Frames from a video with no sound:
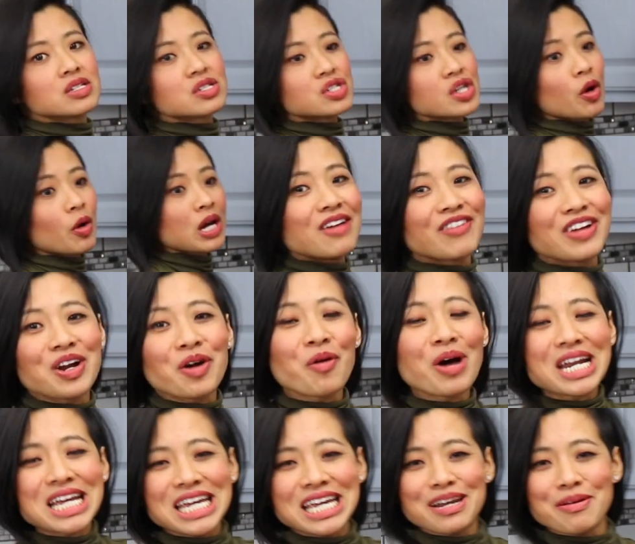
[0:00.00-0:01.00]
So if I don't
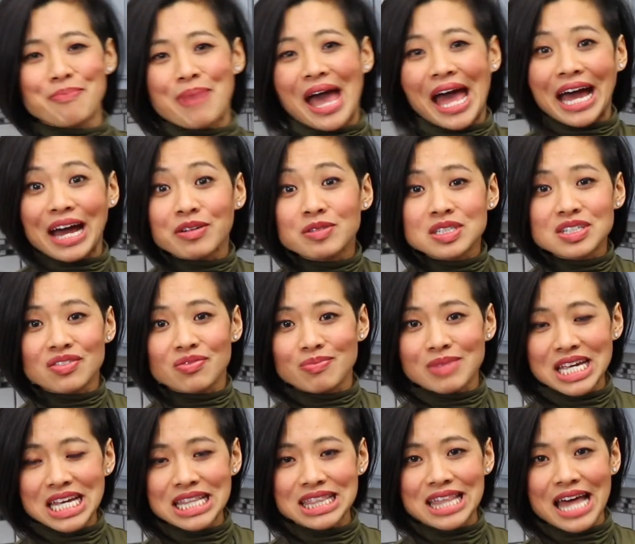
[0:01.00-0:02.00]
want to eat a pound of
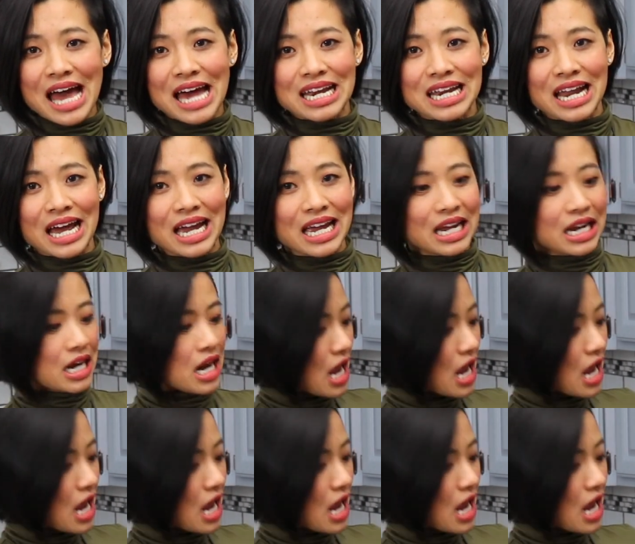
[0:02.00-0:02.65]
meat that night,